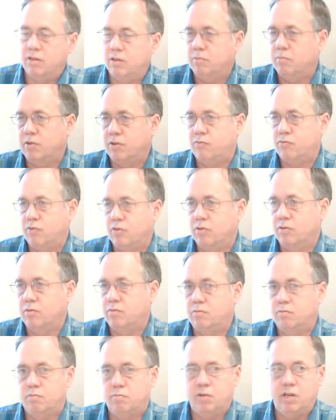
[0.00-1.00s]
But for
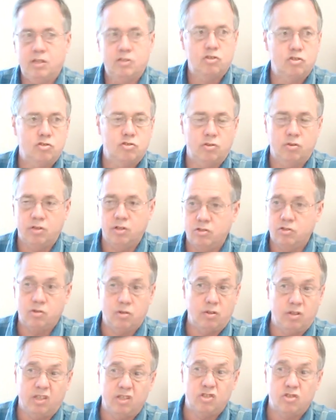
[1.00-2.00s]
Manchester, there's
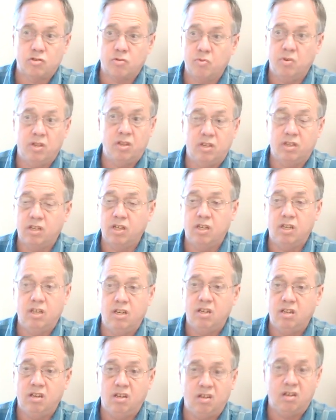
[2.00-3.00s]
at least 3 that they need
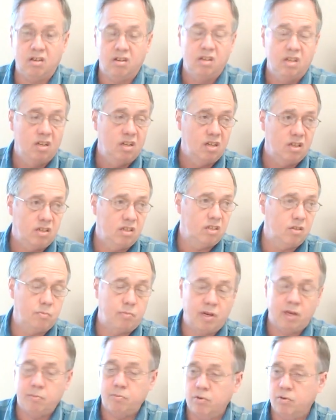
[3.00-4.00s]
here. In the
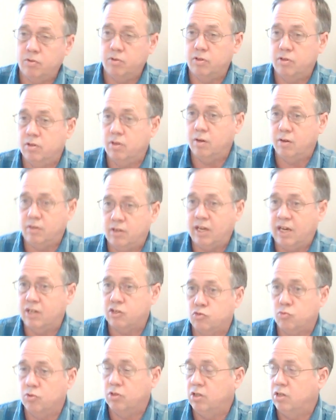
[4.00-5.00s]
paper,
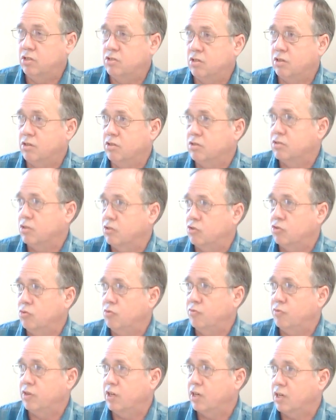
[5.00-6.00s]
Nashua needs at least a
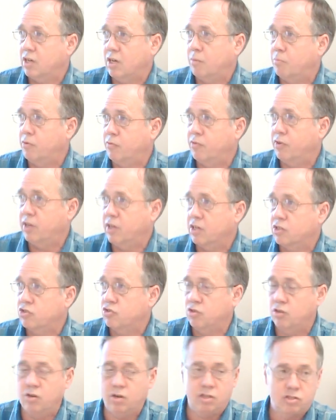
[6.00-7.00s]
couple for next
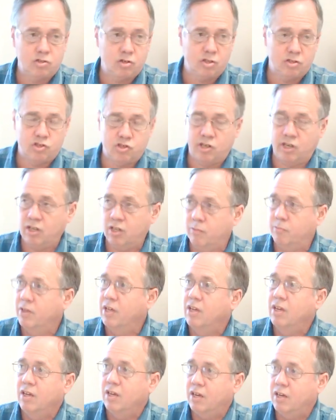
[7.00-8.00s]
year. I saw Salem.
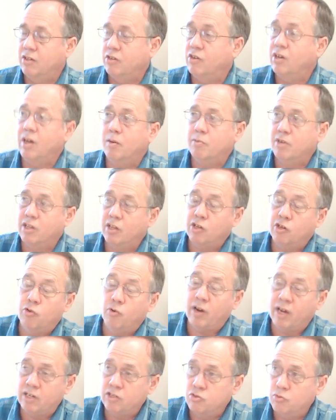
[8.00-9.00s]
And you know how many they
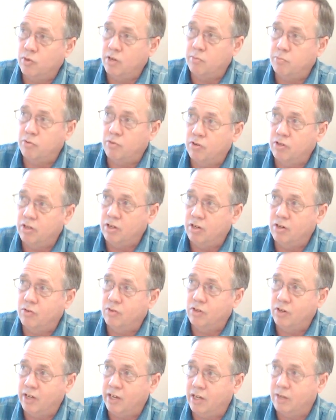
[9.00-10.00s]
graduate per year in
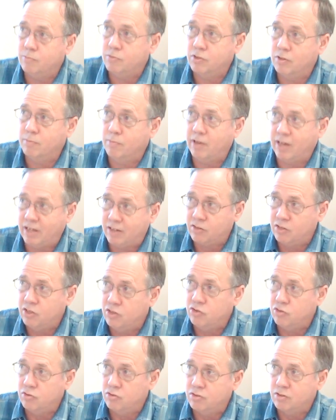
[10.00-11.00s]
New Hampshire, math
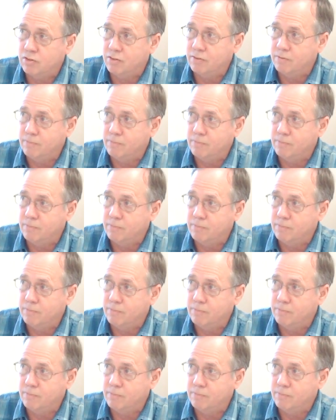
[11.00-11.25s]
teachers?